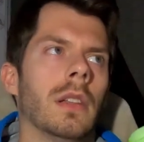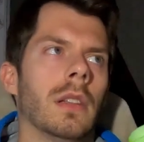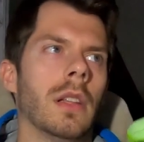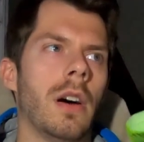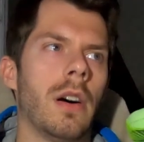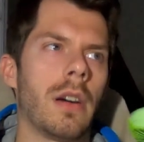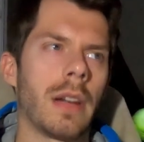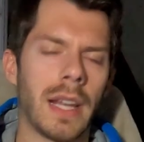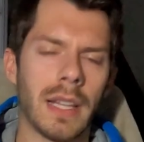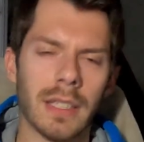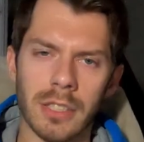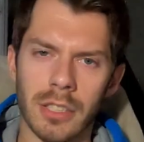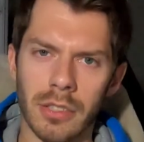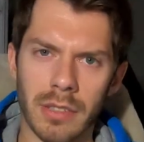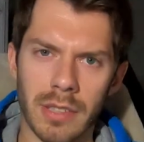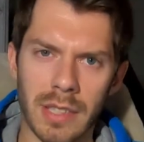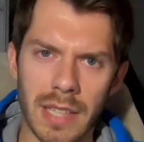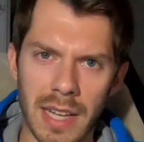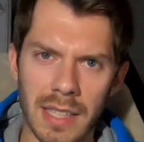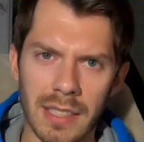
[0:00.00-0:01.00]
Long
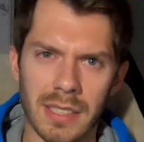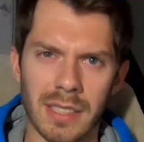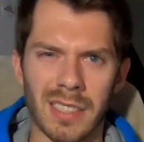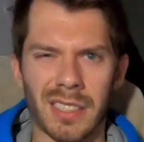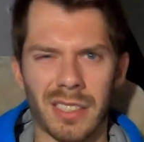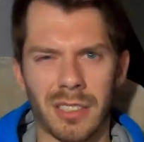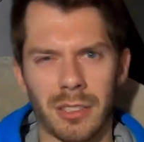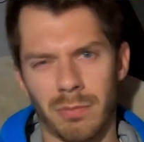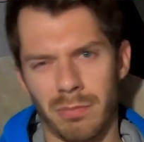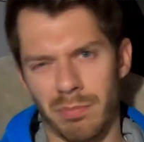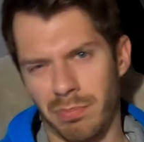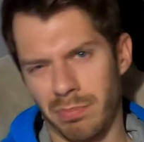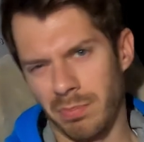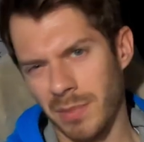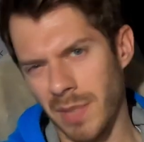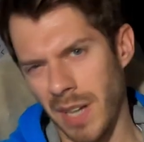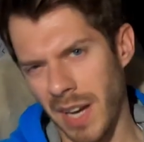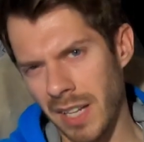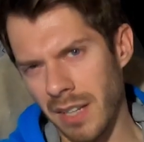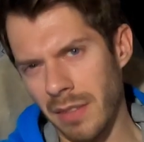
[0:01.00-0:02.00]
answer, yes.
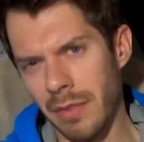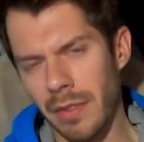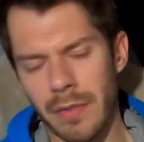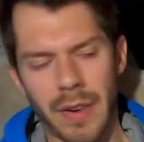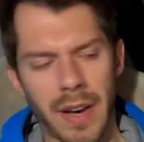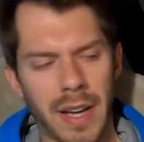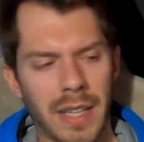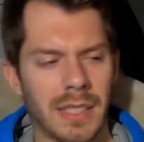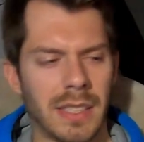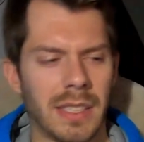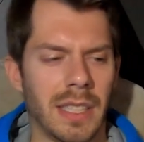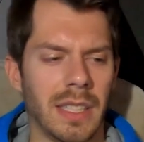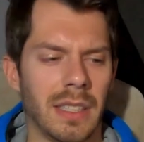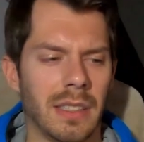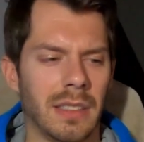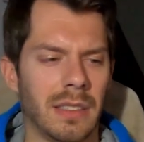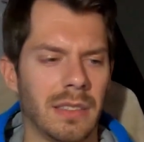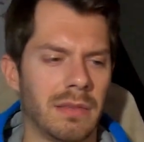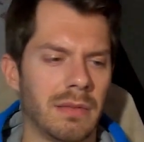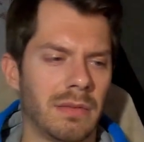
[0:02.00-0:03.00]
Kind of
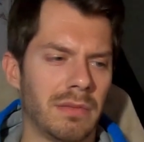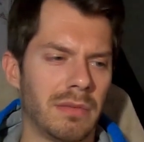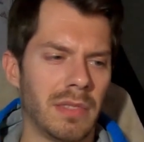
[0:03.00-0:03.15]
advising